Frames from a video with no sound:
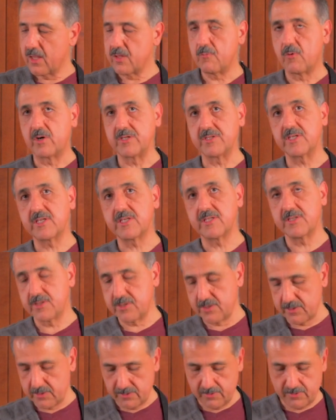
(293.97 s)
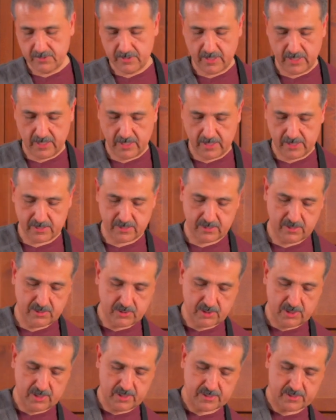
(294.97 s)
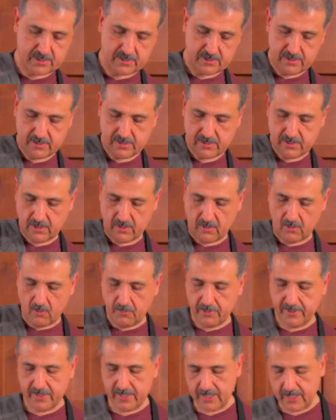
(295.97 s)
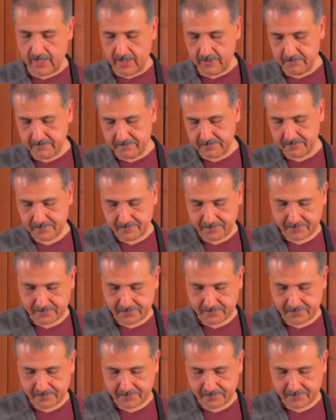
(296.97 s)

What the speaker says: What you can do is just open it up,